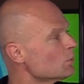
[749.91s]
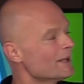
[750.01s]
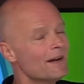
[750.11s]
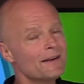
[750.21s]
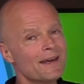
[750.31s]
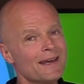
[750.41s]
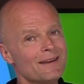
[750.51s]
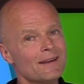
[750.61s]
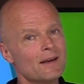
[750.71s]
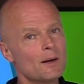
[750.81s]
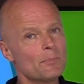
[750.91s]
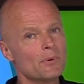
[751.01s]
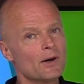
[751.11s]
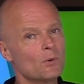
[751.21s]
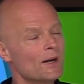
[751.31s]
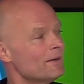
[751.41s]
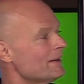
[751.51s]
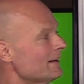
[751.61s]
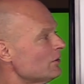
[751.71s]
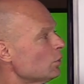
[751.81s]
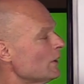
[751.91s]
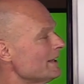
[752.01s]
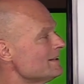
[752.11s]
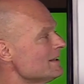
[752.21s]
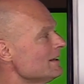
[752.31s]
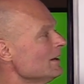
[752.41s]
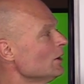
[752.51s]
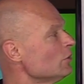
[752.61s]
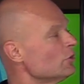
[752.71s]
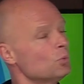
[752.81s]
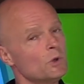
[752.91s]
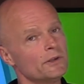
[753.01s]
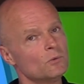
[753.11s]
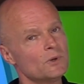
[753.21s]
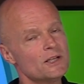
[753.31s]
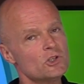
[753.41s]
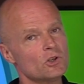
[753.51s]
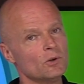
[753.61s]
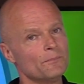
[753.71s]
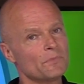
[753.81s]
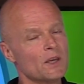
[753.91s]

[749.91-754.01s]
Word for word: we're kind of ending up around that 20 to 1 ratio.